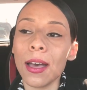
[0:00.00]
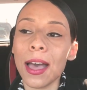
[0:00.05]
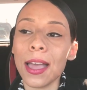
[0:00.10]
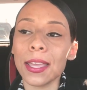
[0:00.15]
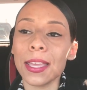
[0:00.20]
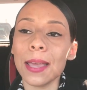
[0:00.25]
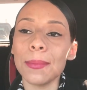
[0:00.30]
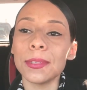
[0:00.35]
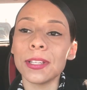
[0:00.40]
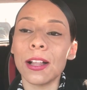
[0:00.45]

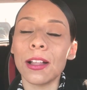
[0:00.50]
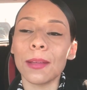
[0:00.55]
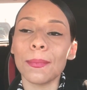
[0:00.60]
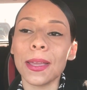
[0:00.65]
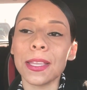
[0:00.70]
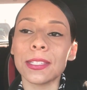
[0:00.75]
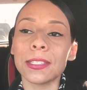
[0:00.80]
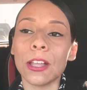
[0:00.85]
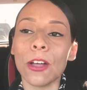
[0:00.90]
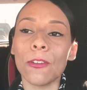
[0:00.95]
I kept telling
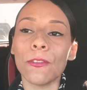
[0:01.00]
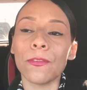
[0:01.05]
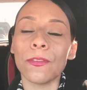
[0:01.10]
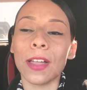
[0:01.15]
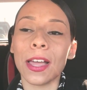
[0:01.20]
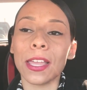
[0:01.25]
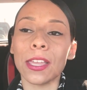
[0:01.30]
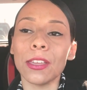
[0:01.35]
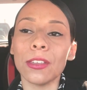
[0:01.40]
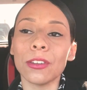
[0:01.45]
myself,
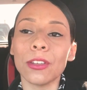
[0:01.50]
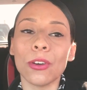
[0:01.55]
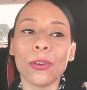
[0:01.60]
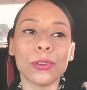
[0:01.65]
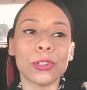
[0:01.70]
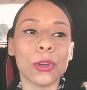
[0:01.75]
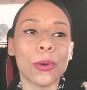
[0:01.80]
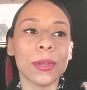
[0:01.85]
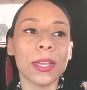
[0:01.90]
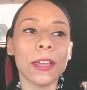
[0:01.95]
like, you
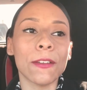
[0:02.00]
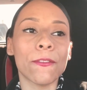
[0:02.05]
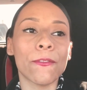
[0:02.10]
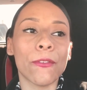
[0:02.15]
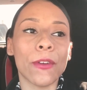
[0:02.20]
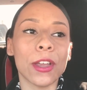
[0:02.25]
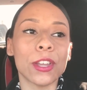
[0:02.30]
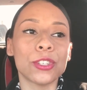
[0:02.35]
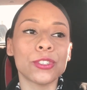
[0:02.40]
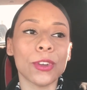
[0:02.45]
know, don't get
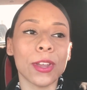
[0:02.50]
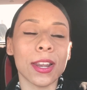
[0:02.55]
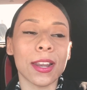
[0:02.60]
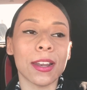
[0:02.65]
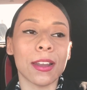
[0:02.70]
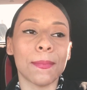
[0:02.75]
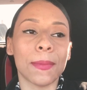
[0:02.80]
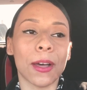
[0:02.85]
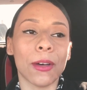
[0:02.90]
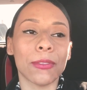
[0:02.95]

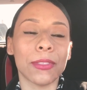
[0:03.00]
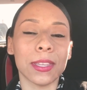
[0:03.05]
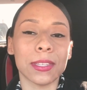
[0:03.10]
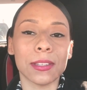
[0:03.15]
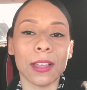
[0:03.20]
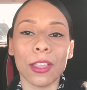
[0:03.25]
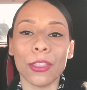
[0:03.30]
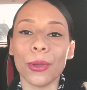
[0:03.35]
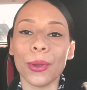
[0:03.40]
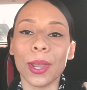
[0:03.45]
frustrated about
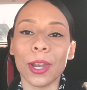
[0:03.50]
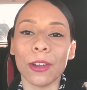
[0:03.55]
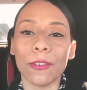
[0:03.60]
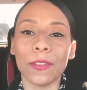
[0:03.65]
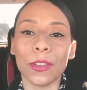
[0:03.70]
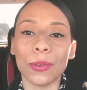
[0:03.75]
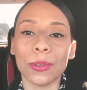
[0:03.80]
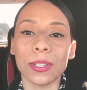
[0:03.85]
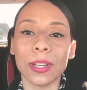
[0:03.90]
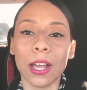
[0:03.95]
these other
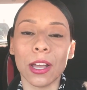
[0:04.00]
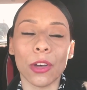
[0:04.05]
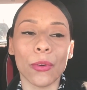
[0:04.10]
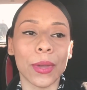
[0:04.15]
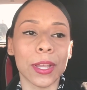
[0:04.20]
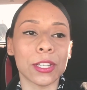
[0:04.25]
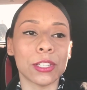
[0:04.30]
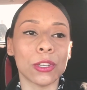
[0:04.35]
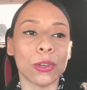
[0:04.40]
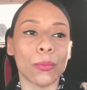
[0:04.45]
interviews not
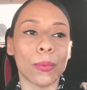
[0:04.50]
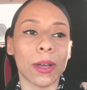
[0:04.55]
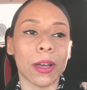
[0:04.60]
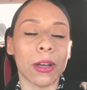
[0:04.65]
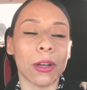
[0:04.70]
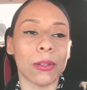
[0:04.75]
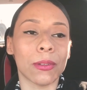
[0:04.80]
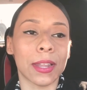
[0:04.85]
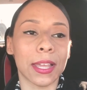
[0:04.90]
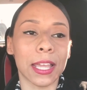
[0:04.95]
going too
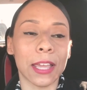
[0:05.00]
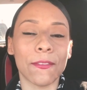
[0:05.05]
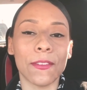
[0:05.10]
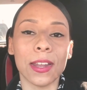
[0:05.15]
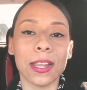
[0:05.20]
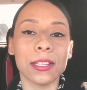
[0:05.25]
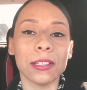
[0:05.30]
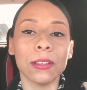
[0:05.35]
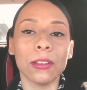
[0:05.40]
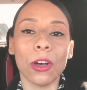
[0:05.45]
well. Like, if
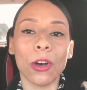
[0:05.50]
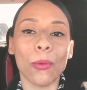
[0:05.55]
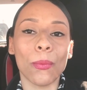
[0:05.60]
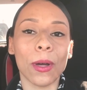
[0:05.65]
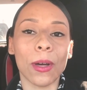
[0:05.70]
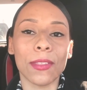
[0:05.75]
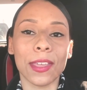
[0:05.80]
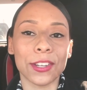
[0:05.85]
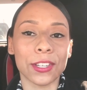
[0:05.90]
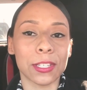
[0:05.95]
it doesn't go
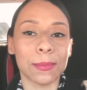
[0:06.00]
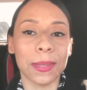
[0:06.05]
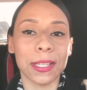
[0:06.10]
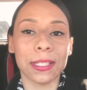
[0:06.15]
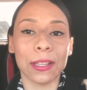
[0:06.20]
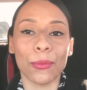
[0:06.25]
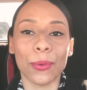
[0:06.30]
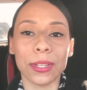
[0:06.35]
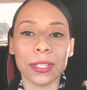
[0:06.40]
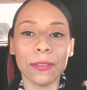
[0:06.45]
well, that just
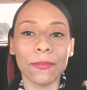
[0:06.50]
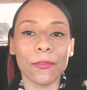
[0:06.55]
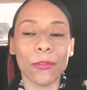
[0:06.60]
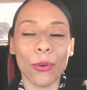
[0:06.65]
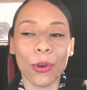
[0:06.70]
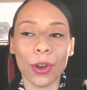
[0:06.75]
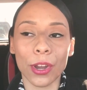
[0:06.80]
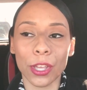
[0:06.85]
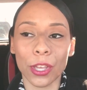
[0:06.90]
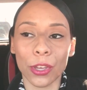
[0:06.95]
means it wasn't
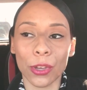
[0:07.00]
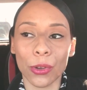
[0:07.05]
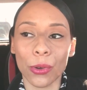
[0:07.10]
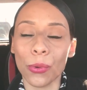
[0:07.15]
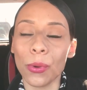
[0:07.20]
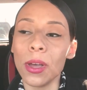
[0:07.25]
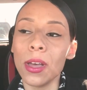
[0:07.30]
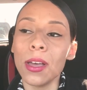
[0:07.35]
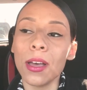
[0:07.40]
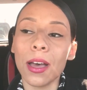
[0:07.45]
for
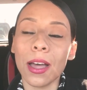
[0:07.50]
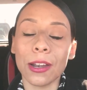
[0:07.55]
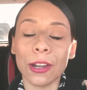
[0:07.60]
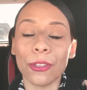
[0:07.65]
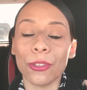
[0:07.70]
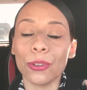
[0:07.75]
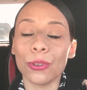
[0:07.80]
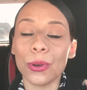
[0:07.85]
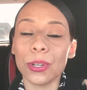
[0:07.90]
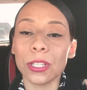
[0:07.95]
you.
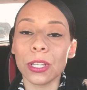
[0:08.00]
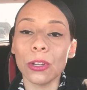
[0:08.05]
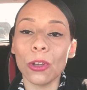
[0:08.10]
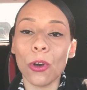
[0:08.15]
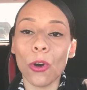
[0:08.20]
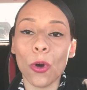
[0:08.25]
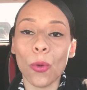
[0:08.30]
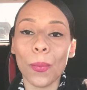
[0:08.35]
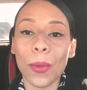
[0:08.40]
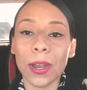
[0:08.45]
Another door's going
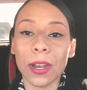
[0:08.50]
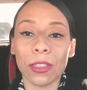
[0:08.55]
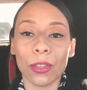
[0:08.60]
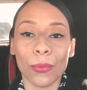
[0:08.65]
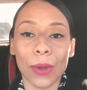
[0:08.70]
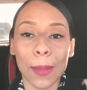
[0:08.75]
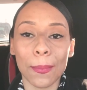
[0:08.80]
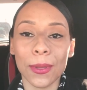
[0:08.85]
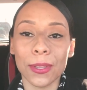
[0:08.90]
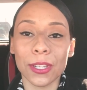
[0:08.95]
to open and
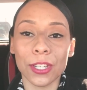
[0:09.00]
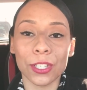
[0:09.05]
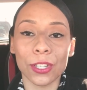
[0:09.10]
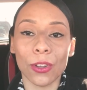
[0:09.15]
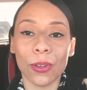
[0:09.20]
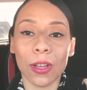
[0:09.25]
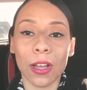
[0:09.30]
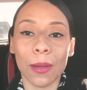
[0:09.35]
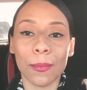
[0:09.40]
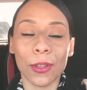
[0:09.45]
the right
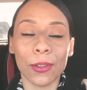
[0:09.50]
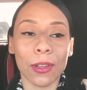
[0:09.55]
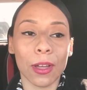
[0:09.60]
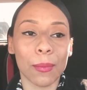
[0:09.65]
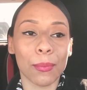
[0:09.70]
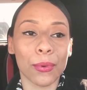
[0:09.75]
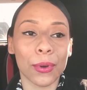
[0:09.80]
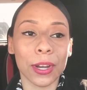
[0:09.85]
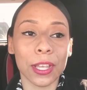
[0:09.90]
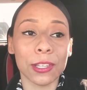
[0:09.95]
position will come
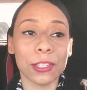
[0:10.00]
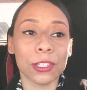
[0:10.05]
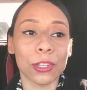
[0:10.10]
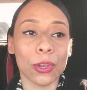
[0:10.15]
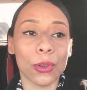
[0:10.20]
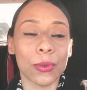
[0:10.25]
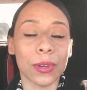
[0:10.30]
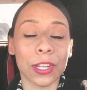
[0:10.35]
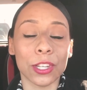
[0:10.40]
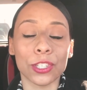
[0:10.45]
along pretty
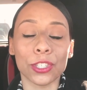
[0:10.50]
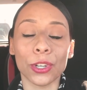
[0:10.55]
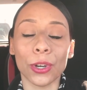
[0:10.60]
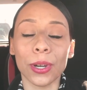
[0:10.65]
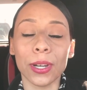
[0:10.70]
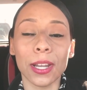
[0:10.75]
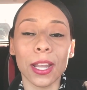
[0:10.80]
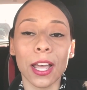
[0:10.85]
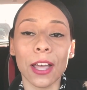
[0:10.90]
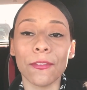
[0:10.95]
soon. And sure
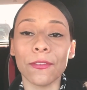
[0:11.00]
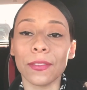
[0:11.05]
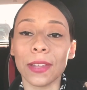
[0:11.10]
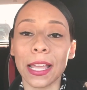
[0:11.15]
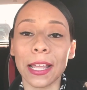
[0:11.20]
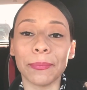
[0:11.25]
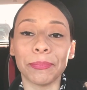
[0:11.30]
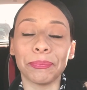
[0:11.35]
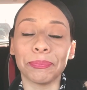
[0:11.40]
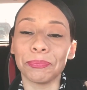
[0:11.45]
enough,
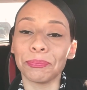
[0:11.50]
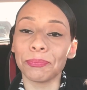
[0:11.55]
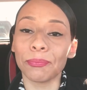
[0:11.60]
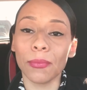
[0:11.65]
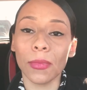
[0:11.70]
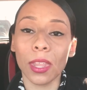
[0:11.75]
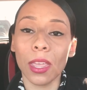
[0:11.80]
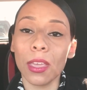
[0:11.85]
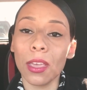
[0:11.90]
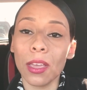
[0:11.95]
like,
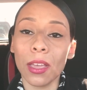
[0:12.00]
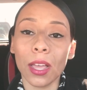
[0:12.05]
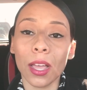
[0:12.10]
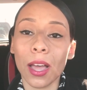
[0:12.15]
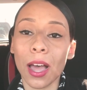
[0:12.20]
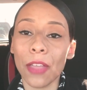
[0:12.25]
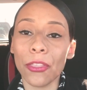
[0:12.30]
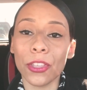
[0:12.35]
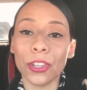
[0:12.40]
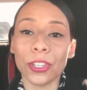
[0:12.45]

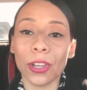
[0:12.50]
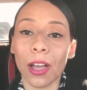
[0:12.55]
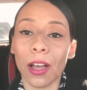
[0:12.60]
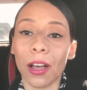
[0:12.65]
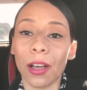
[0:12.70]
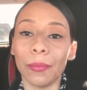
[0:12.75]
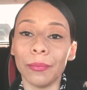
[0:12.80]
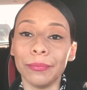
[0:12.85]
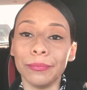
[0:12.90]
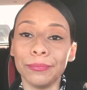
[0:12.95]
got the
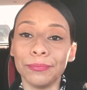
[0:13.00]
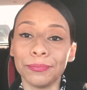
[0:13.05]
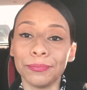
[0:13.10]
job.